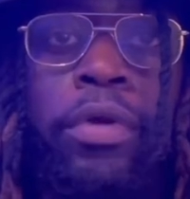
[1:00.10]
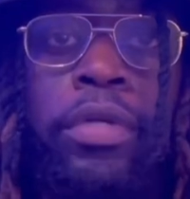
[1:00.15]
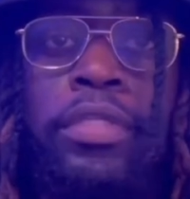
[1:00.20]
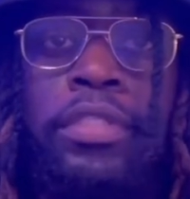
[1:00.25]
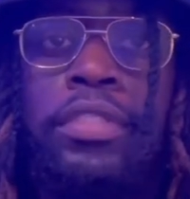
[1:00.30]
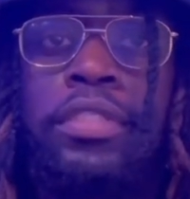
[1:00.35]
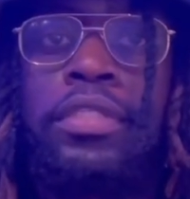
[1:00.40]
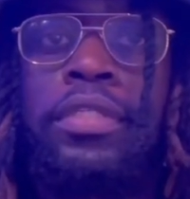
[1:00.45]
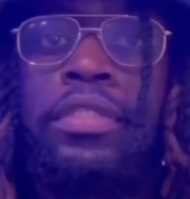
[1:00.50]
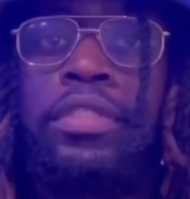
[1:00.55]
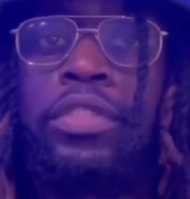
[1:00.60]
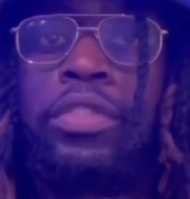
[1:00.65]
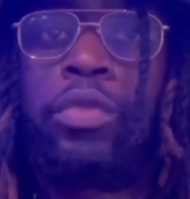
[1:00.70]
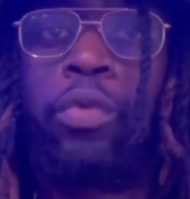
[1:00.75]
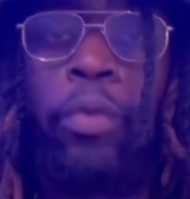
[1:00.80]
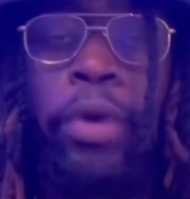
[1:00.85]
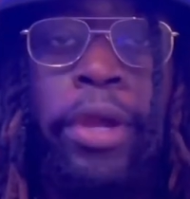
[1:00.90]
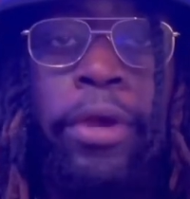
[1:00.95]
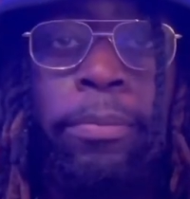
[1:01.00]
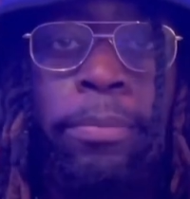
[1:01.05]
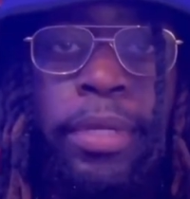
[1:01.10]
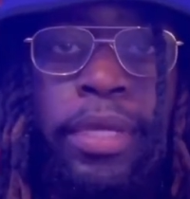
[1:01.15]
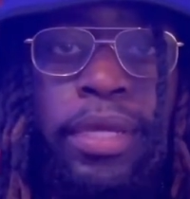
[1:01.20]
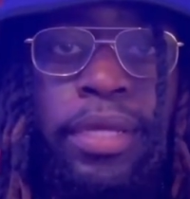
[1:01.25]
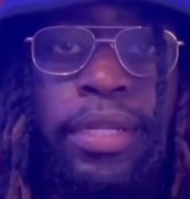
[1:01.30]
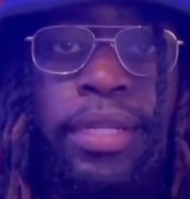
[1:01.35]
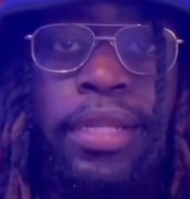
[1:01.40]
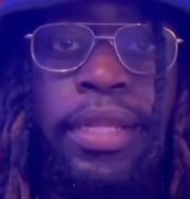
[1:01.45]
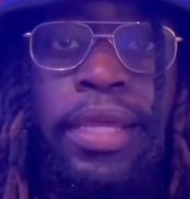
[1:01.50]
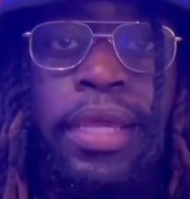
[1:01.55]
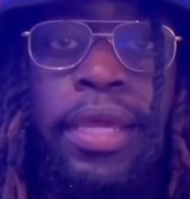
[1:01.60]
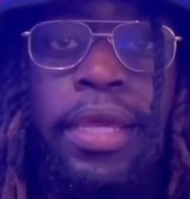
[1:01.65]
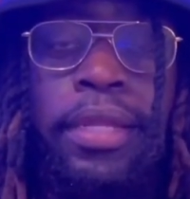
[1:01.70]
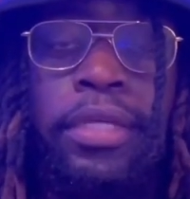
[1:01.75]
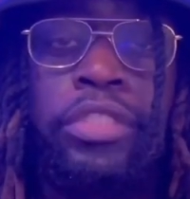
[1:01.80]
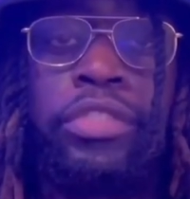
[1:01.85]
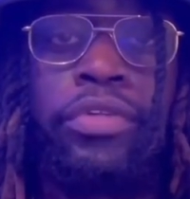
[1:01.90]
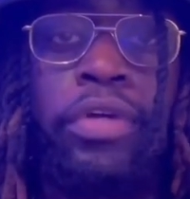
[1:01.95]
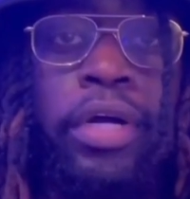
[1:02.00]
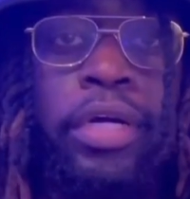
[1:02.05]
does square mean in
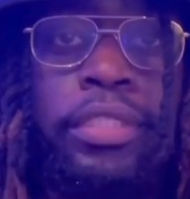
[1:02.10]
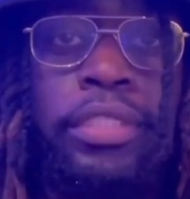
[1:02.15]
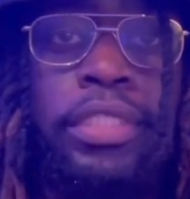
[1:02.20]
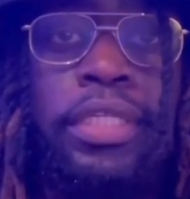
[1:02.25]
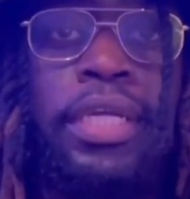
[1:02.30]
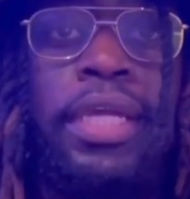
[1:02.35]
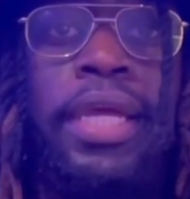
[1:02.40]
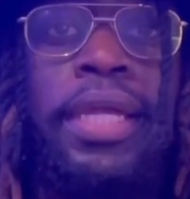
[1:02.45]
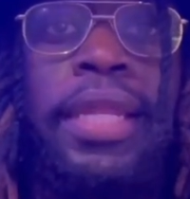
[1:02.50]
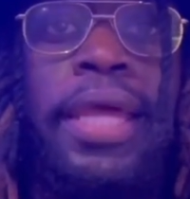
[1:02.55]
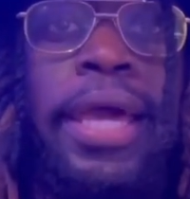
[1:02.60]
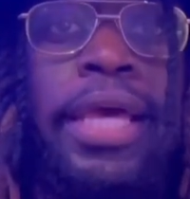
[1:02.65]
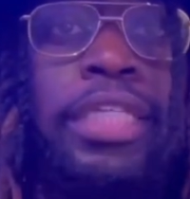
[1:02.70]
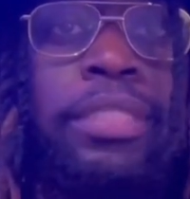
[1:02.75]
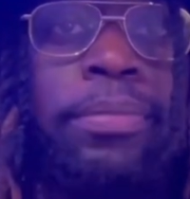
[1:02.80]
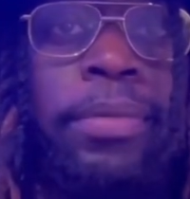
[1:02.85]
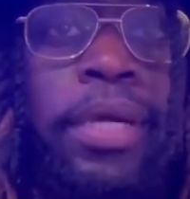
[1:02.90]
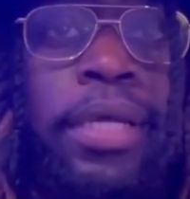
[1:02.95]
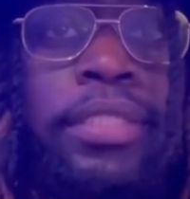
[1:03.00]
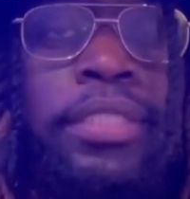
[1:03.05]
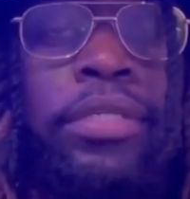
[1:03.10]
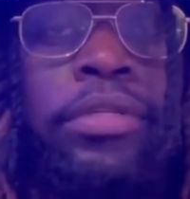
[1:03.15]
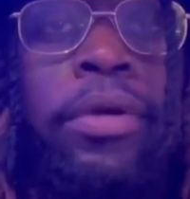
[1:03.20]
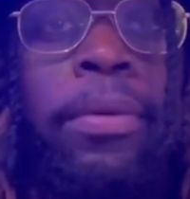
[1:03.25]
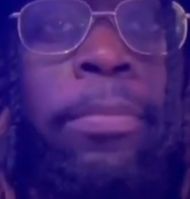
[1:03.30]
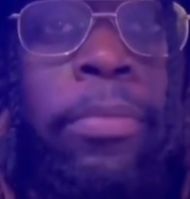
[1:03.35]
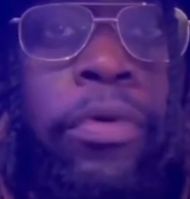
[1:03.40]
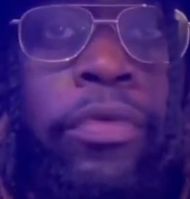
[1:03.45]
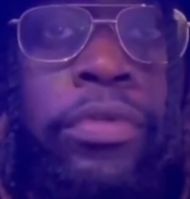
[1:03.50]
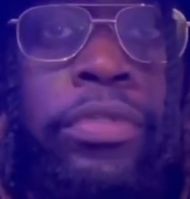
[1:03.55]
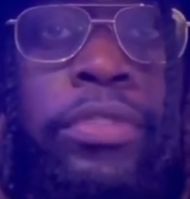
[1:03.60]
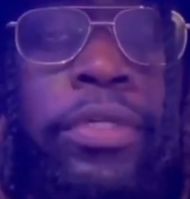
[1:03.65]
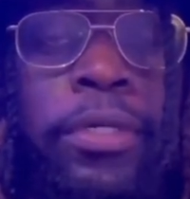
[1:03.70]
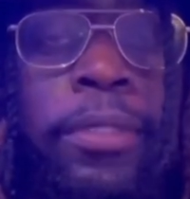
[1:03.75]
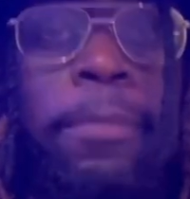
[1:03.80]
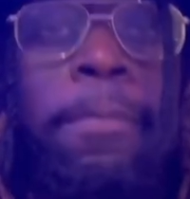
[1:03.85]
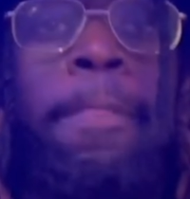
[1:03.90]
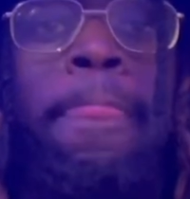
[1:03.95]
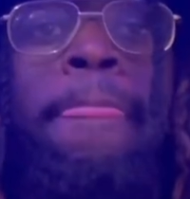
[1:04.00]
astrology and aspects in our birth chart?